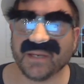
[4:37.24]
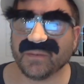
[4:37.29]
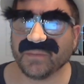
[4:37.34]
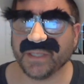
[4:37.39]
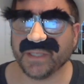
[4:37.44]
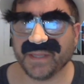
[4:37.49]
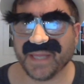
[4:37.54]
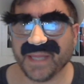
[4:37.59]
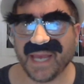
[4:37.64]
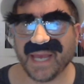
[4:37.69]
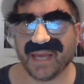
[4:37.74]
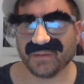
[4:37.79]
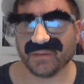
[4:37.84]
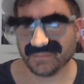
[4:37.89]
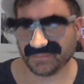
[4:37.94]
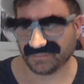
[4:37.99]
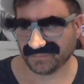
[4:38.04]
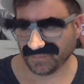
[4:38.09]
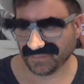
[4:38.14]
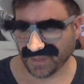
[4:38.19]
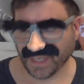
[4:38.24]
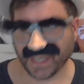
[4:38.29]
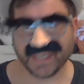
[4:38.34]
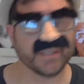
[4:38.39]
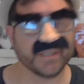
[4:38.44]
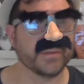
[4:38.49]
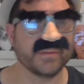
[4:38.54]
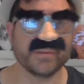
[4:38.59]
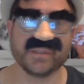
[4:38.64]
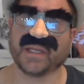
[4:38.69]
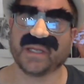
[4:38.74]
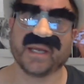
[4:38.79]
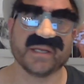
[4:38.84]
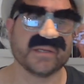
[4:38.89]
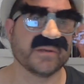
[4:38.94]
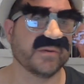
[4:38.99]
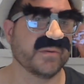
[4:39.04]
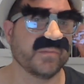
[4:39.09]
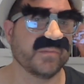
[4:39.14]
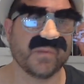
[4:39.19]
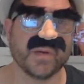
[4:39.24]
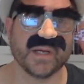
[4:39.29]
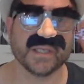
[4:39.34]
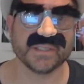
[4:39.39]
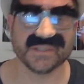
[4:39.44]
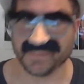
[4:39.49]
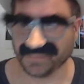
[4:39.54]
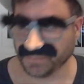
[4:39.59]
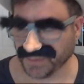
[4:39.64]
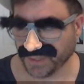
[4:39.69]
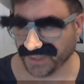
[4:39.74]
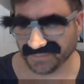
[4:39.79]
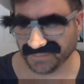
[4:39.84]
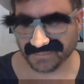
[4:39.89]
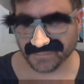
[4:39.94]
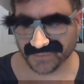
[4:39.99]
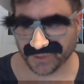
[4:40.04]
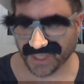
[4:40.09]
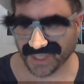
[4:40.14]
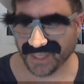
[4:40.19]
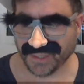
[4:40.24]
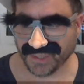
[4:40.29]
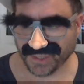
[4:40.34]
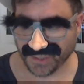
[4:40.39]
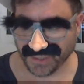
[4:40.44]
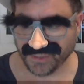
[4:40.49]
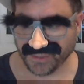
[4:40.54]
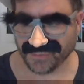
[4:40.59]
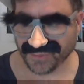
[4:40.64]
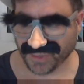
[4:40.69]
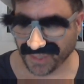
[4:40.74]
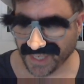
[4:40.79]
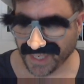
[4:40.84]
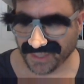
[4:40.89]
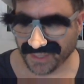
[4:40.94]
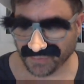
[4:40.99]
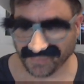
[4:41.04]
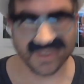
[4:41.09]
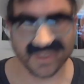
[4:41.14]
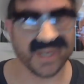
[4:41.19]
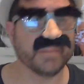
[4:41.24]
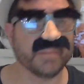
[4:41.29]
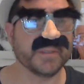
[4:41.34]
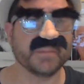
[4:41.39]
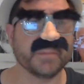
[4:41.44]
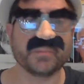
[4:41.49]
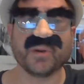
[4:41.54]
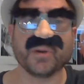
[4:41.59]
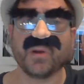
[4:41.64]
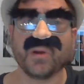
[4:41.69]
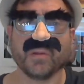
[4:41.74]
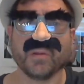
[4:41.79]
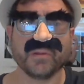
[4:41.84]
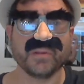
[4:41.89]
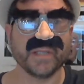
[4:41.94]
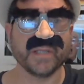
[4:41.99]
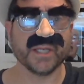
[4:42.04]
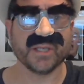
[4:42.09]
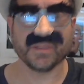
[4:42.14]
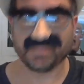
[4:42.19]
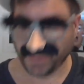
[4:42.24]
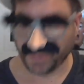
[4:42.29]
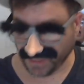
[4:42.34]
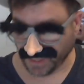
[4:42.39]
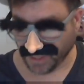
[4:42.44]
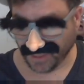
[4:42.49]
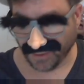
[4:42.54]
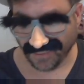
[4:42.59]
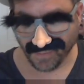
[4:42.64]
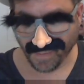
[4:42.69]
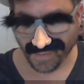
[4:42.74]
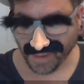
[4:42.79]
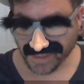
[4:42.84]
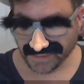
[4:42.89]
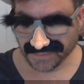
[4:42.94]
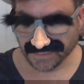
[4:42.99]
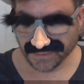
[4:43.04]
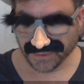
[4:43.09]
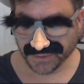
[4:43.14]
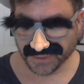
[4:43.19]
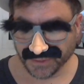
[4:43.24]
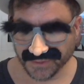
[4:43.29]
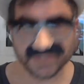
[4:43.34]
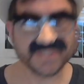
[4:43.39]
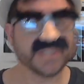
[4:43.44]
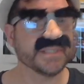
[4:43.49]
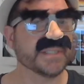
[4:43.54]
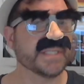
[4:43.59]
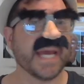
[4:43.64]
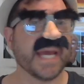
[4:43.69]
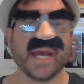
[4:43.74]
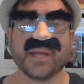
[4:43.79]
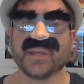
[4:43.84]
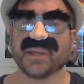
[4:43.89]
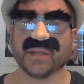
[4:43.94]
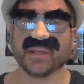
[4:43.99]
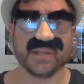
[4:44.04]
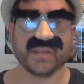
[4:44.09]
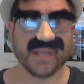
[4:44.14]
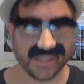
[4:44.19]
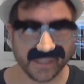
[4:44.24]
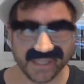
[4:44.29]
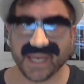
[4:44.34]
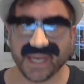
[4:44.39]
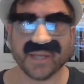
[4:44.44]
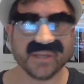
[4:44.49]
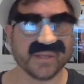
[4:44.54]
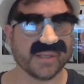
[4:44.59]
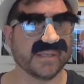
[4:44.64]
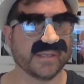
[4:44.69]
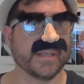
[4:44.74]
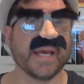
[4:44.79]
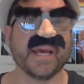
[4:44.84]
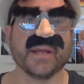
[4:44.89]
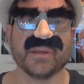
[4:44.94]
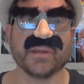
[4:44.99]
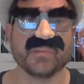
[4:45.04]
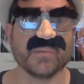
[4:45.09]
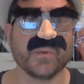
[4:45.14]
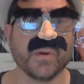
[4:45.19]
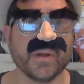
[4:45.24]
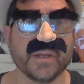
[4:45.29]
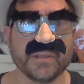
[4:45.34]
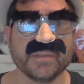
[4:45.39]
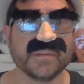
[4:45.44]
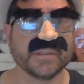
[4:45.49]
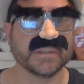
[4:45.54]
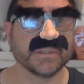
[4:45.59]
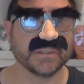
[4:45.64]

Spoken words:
only that, I couldn't watch them, but John Cedars has one. I'm going to put all the links below. Susan Gaskin has one,